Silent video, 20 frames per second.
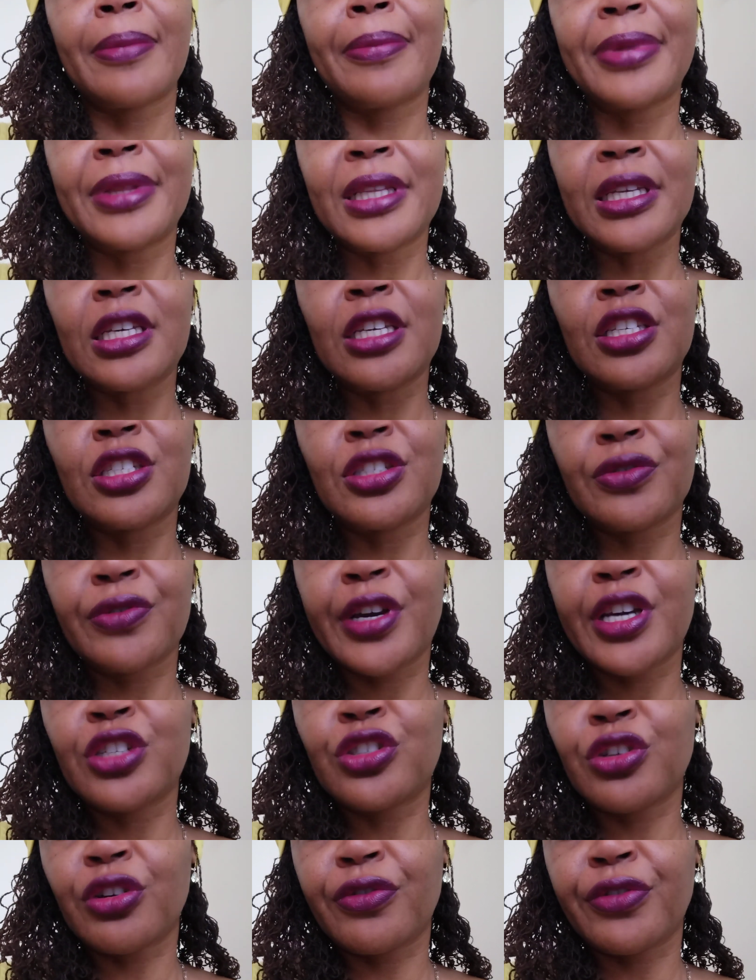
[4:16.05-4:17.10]
please
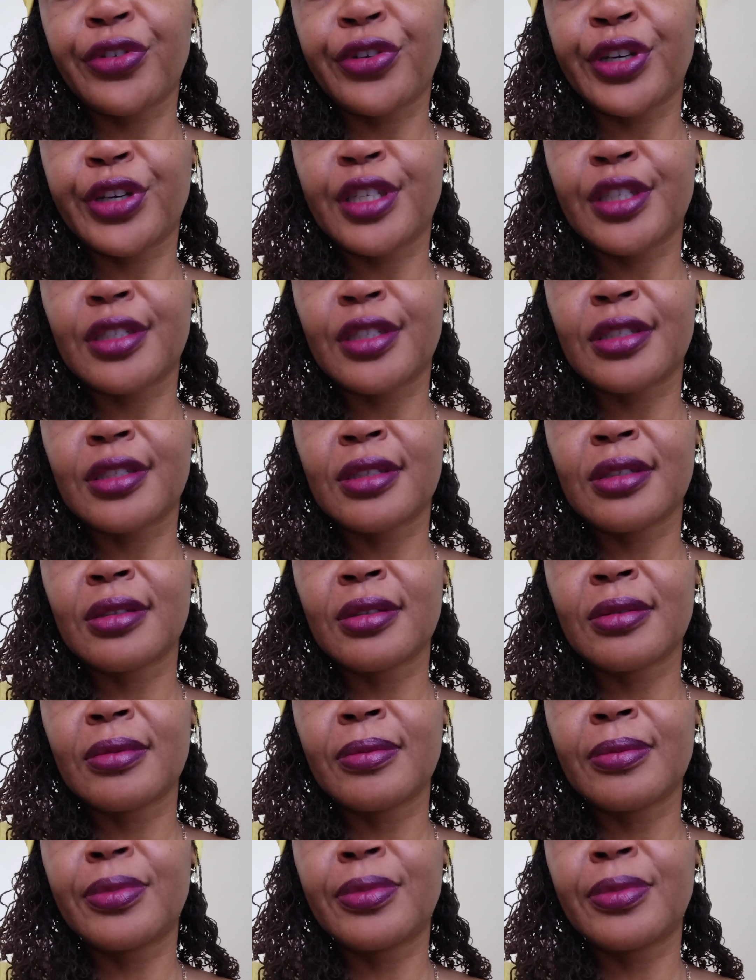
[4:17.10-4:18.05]
raise your voice.